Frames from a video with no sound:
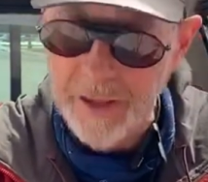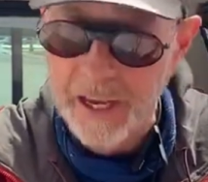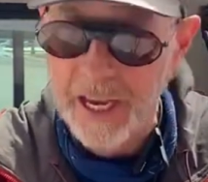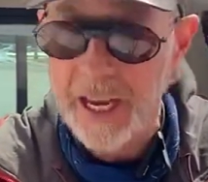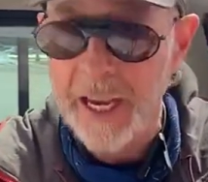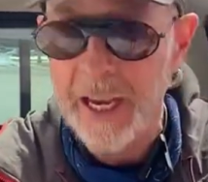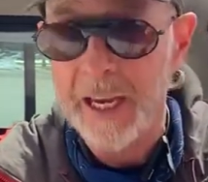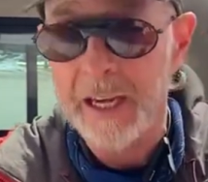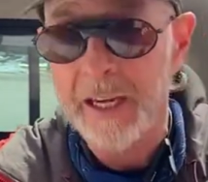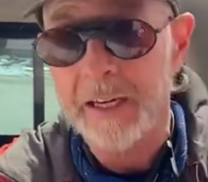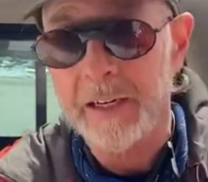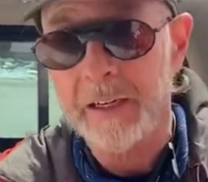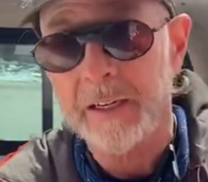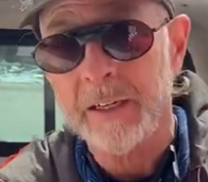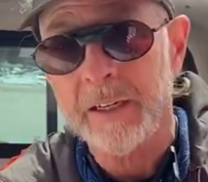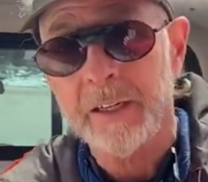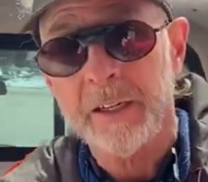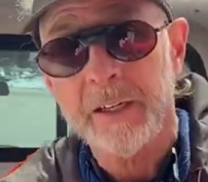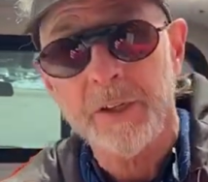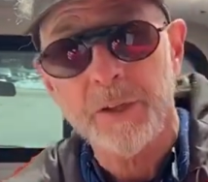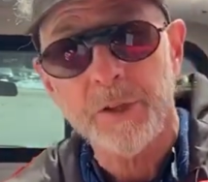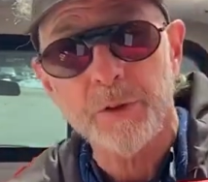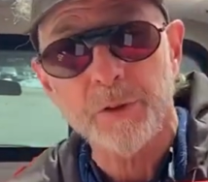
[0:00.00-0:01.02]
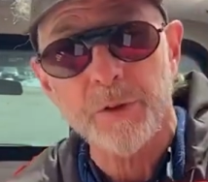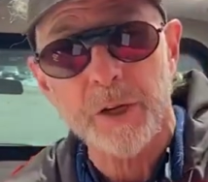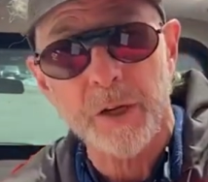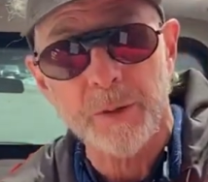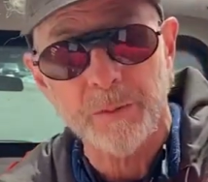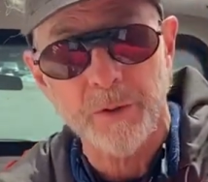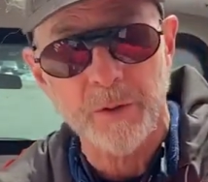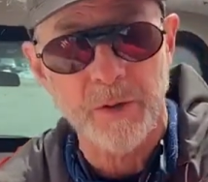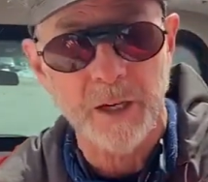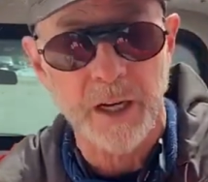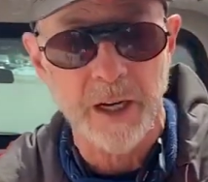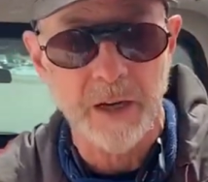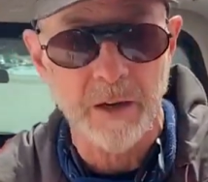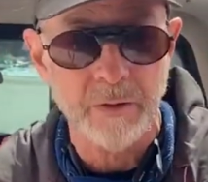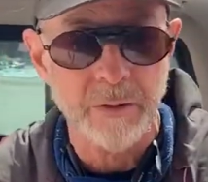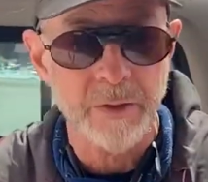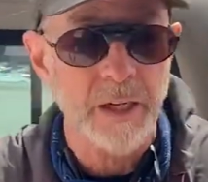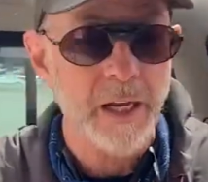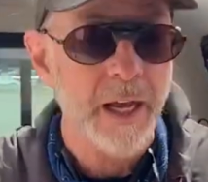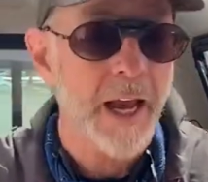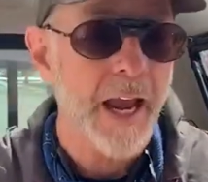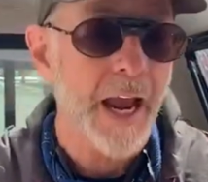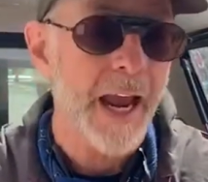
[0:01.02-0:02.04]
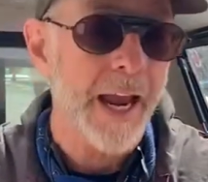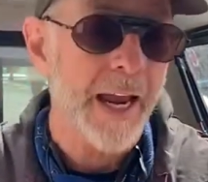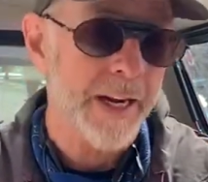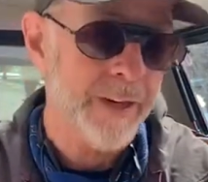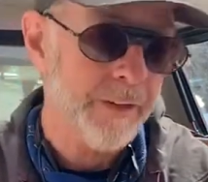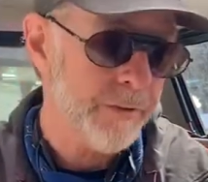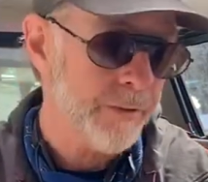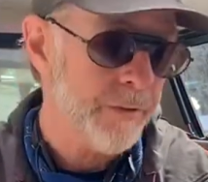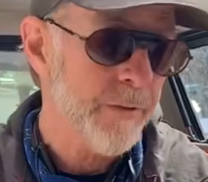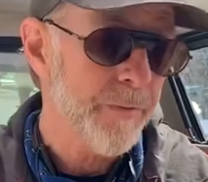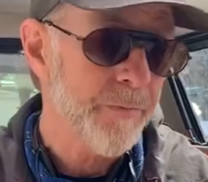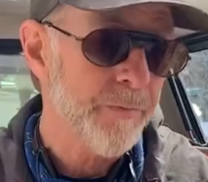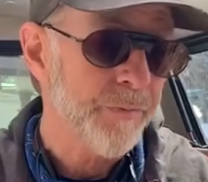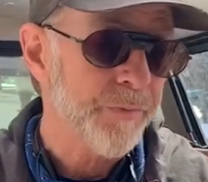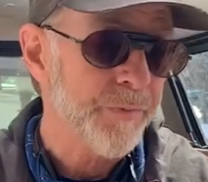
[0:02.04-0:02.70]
then you come around, and